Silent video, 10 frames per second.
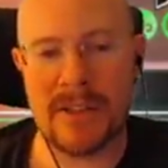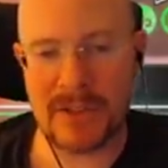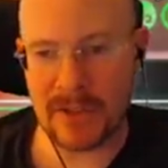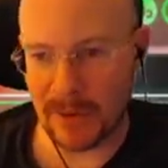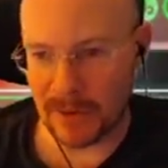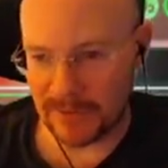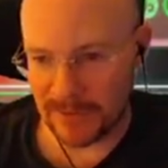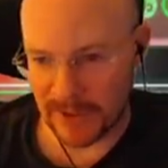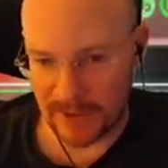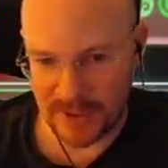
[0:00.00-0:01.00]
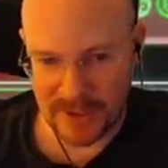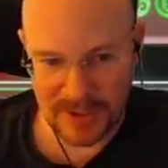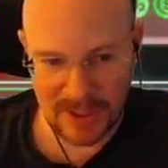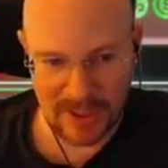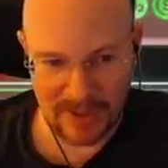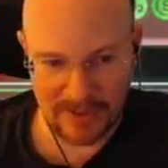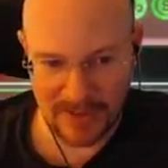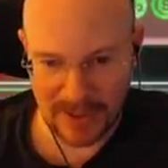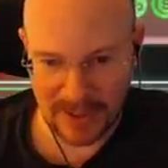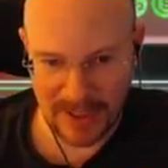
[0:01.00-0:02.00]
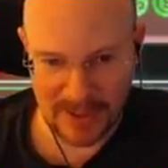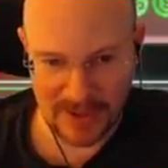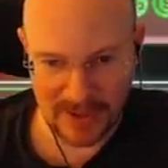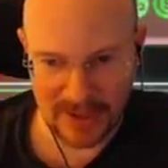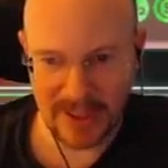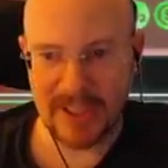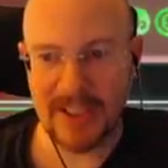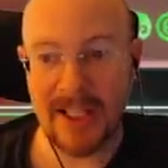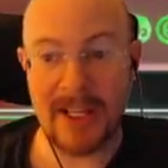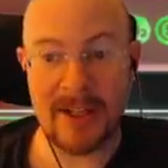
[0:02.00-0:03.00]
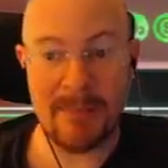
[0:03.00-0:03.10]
a solar flare. This is terrifying, actually. And a